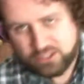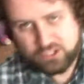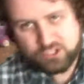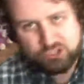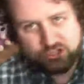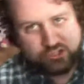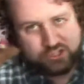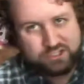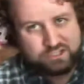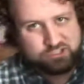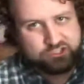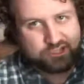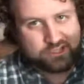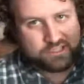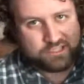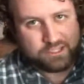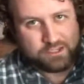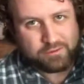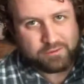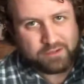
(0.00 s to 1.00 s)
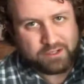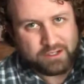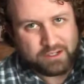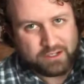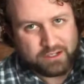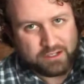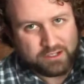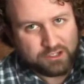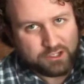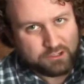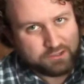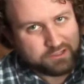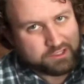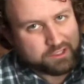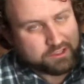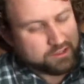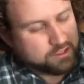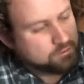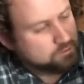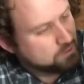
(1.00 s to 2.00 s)
she's just going to be
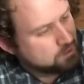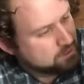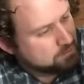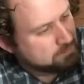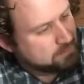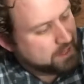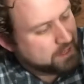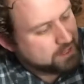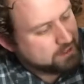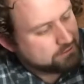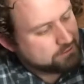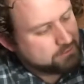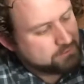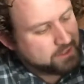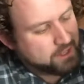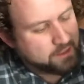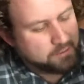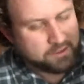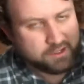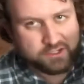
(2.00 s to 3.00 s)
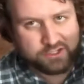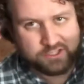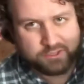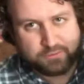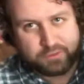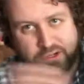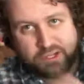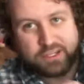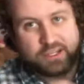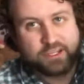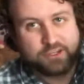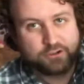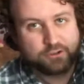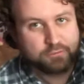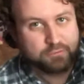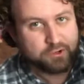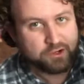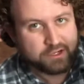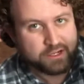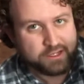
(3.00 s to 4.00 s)
using the one bag from now on and just putting a new
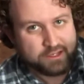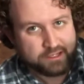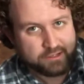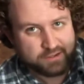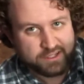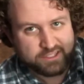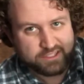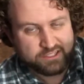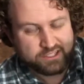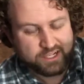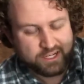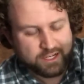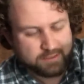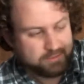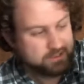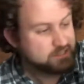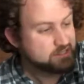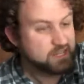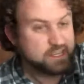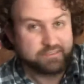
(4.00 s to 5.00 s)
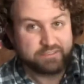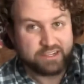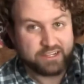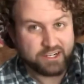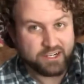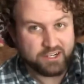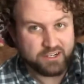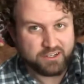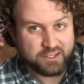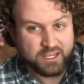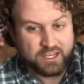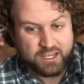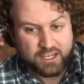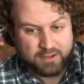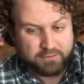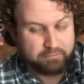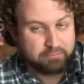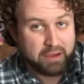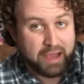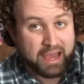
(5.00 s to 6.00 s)
book in there each time, saving on
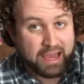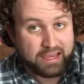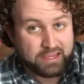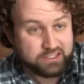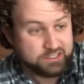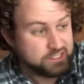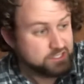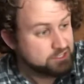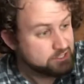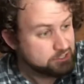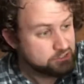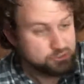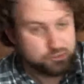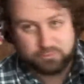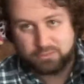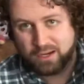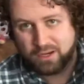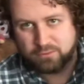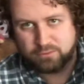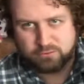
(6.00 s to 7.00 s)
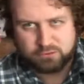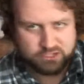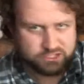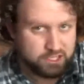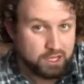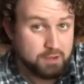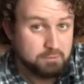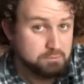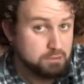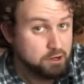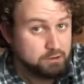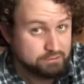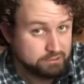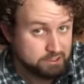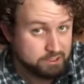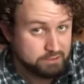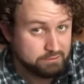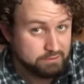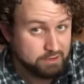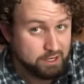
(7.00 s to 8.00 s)
bags and tissue paper, which I'm
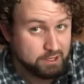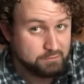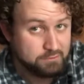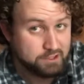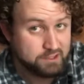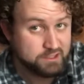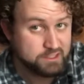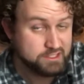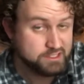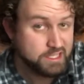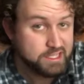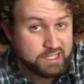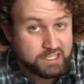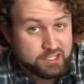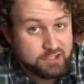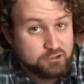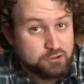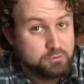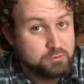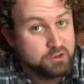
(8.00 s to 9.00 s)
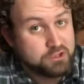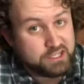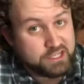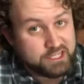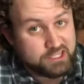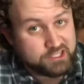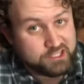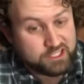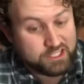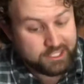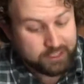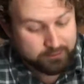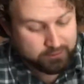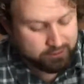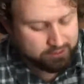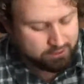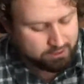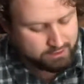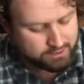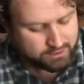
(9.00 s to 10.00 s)
perfectly fine with because I get a new book each time.
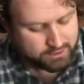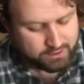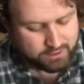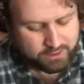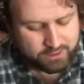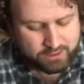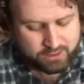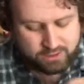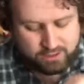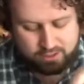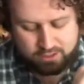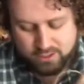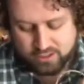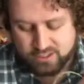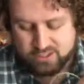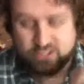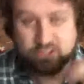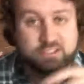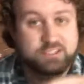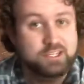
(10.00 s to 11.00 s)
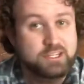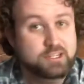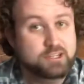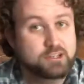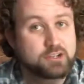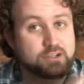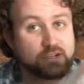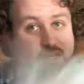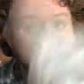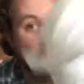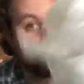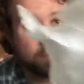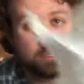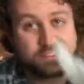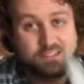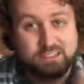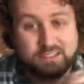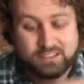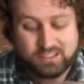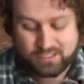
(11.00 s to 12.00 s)
So let's take a look at
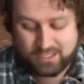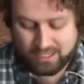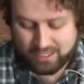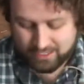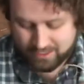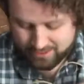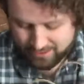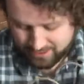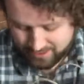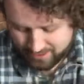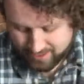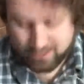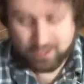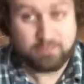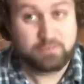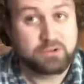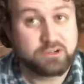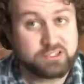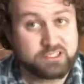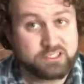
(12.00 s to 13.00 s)
what's inside number